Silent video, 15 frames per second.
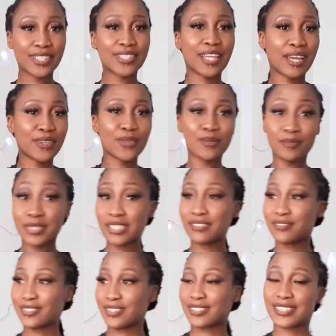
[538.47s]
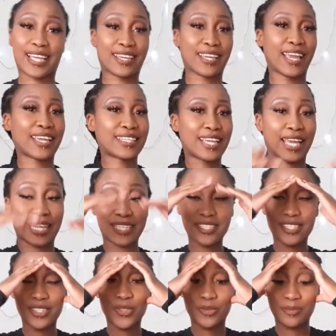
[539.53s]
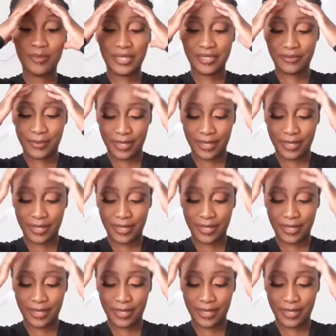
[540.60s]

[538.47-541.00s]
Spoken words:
I don't believe this. I actually don't believe